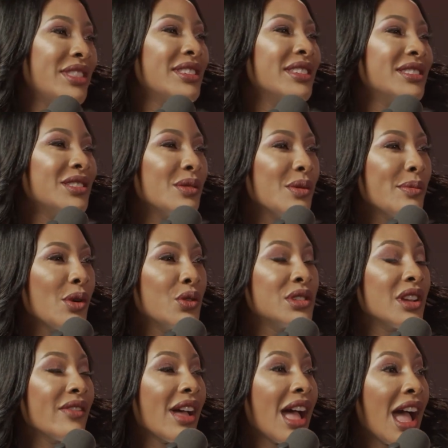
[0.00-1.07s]
some amount
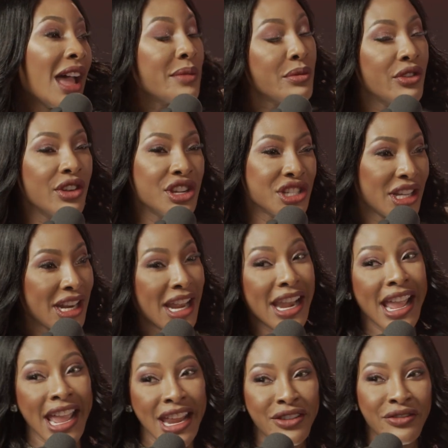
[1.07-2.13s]
of admiration and
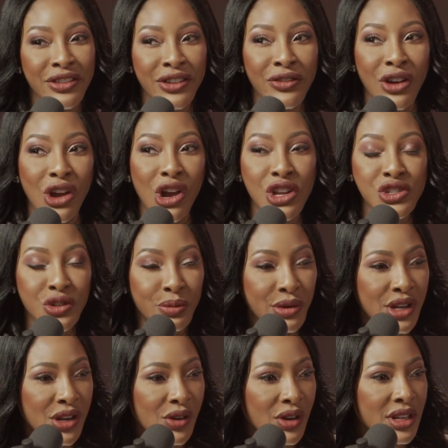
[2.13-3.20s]
envy for
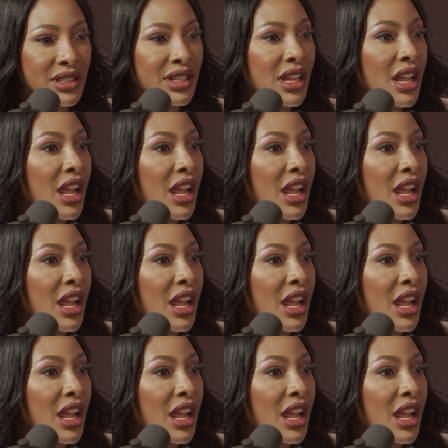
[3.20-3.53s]
entrepreneurs.